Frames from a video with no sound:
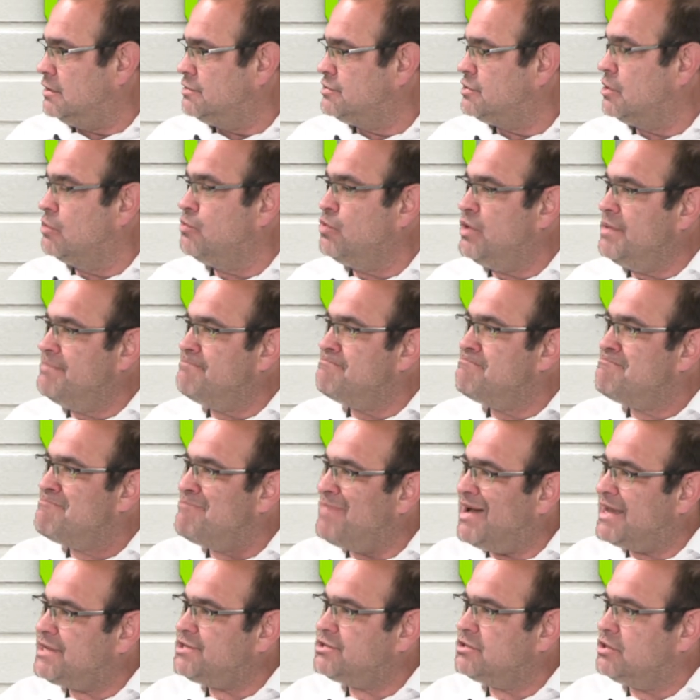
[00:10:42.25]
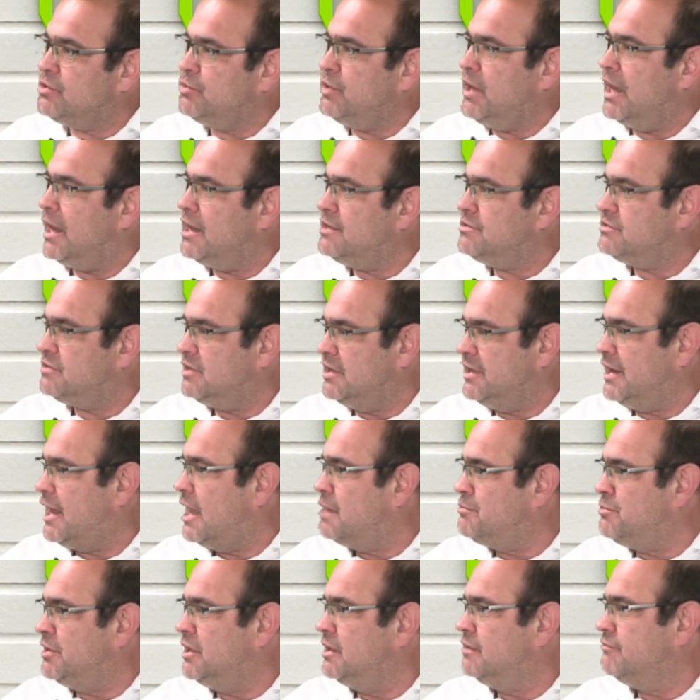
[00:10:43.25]
So we must create the
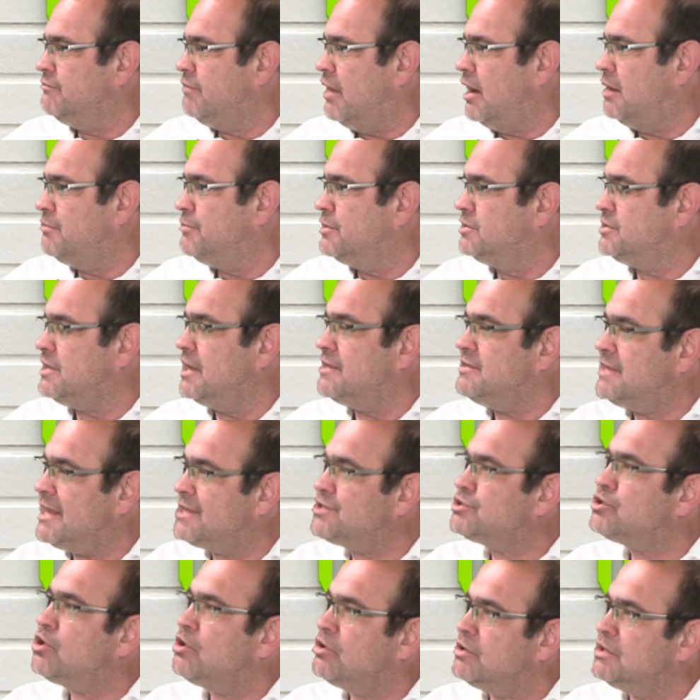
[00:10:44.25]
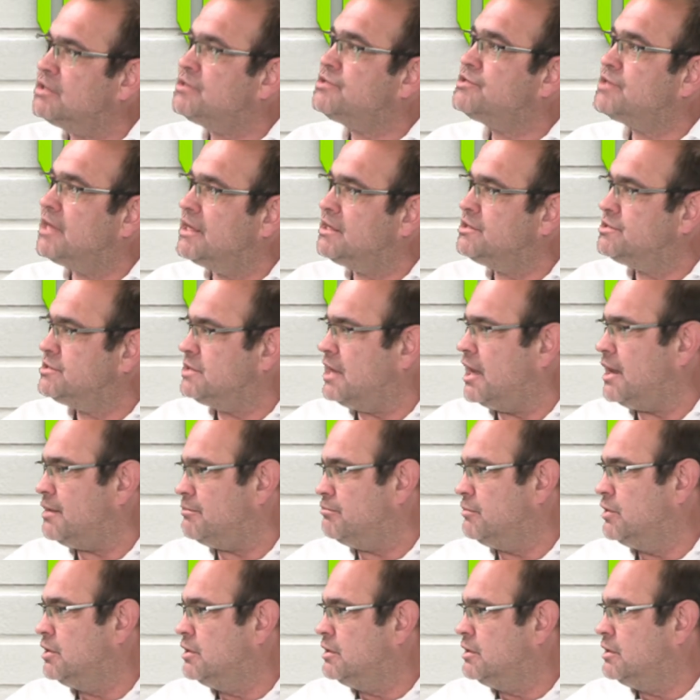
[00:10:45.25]
enabling environment, and that's going to take time.